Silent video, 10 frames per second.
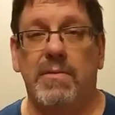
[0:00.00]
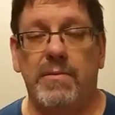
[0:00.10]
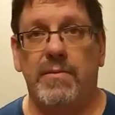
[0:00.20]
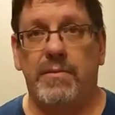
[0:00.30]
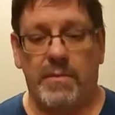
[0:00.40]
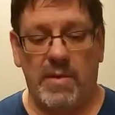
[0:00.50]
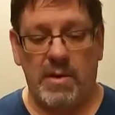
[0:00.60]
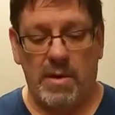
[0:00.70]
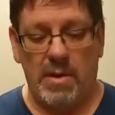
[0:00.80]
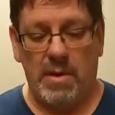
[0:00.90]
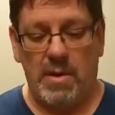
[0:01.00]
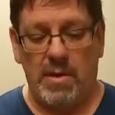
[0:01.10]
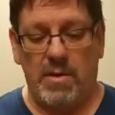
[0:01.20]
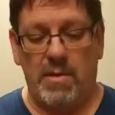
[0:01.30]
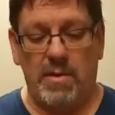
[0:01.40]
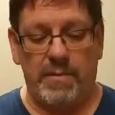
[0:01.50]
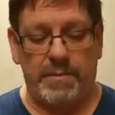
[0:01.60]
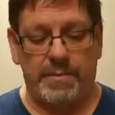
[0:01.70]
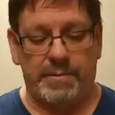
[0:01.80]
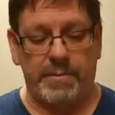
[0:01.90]

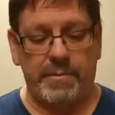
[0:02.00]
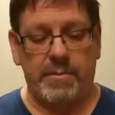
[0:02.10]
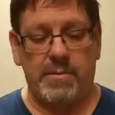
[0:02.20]
Nothing is said.